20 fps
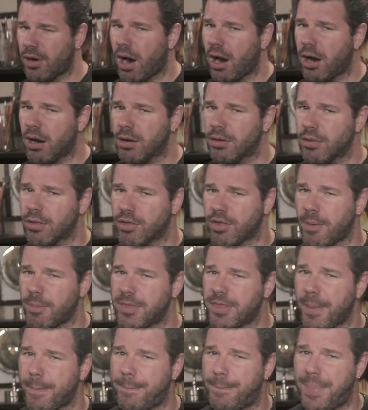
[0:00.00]
are some
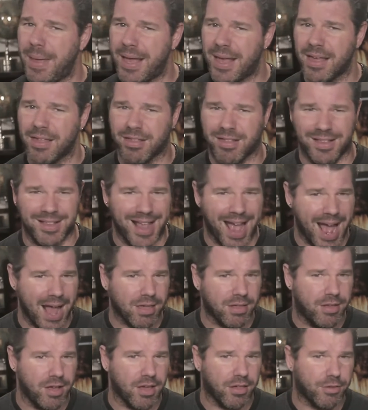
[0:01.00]
of the biggest,
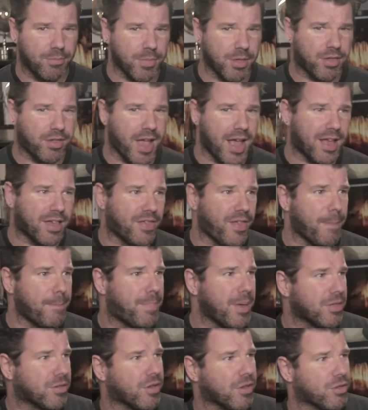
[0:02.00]
nastiest mistakes that
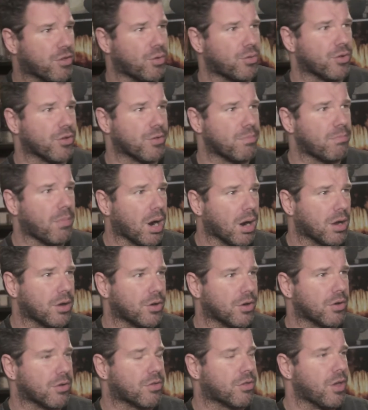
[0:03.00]
business owners,
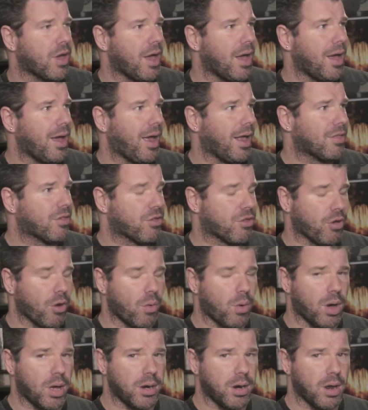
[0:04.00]
marketers, and so
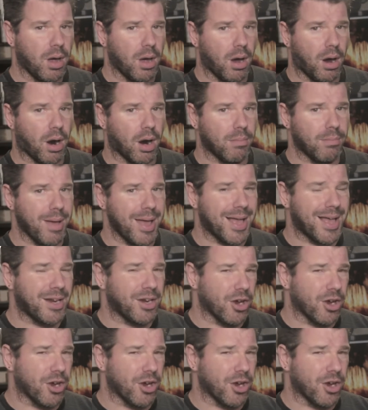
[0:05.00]
on are making.